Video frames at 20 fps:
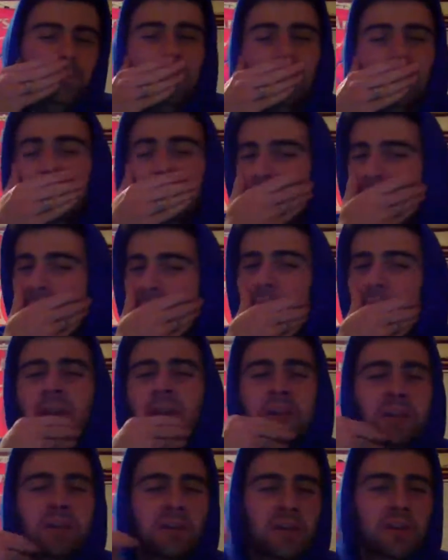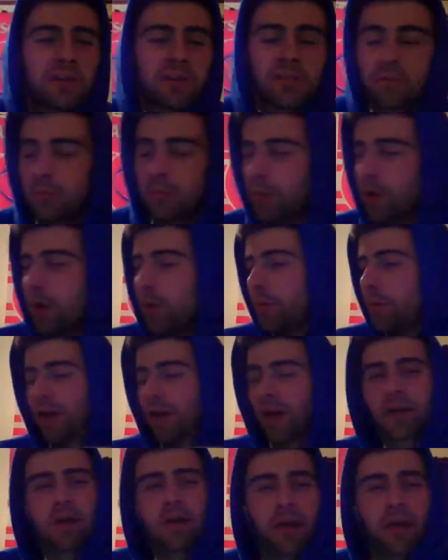we can get into this in a moment.
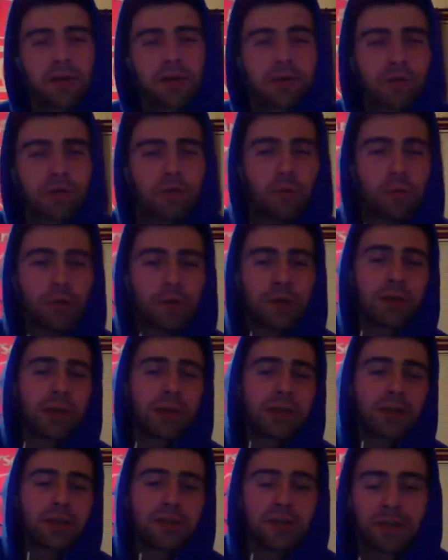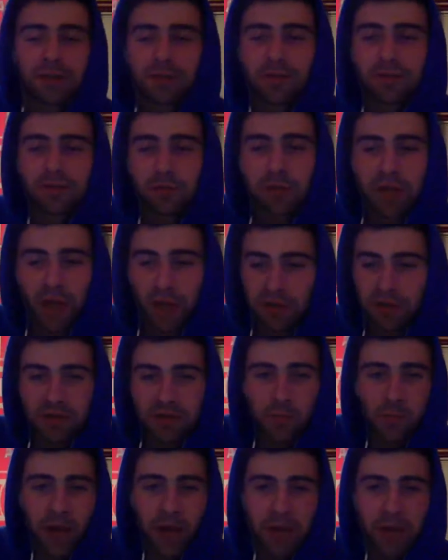I know, Andrew, you didn't get to catch the
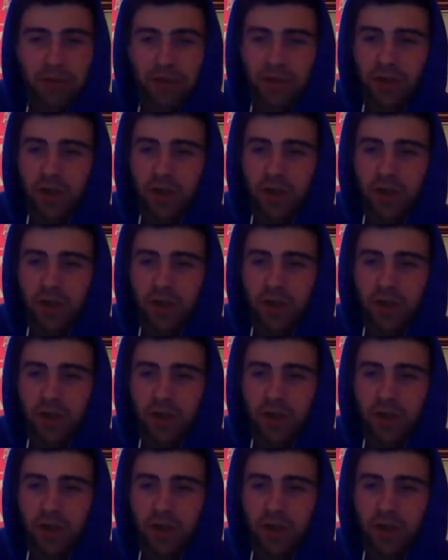match.